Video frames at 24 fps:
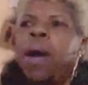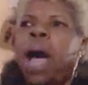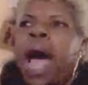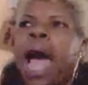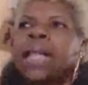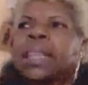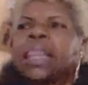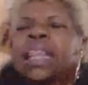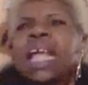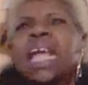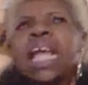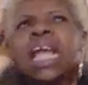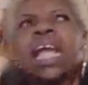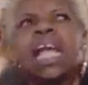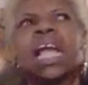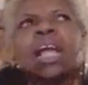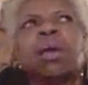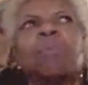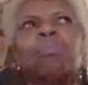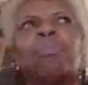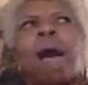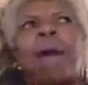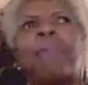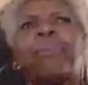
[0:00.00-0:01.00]
I think
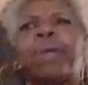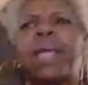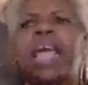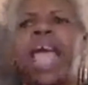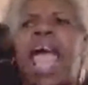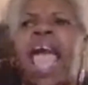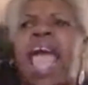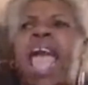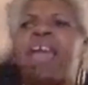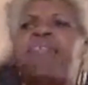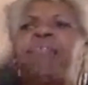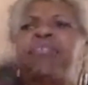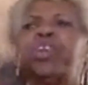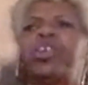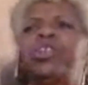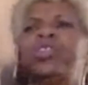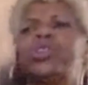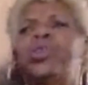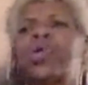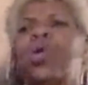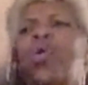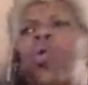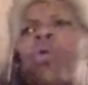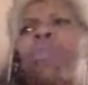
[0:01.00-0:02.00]
my
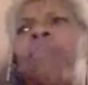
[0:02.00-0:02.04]
behaviors, or